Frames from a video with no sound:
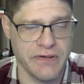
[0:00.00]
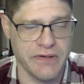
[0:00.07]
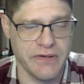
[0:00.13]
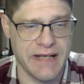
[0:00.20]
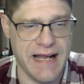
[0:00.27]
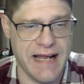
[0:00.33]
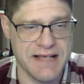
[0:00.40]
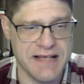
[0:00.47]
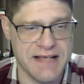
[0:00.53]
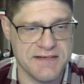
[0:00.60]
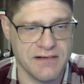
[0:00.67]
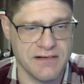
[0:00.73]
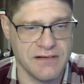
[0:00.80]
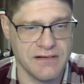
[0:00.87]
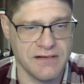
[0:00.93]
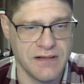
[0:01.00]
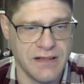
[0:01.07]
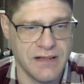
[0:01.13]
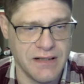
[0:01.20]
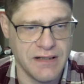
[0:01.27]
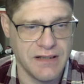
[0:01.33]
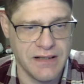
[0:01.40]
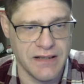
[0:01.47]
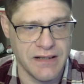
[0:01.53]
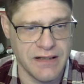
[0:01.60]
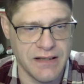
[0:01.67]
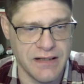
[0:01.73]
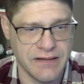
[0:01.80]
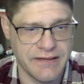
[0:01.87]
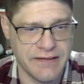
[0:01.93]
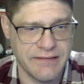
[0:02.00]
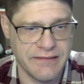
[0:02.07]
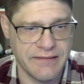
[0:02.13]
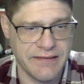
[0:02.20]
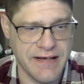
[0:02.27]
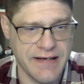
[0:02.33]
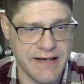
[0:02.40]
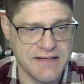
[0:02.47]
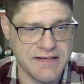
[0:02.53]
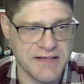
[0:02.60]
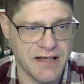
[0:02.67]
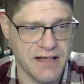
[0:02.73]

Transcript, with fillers: to castle uh, kingside.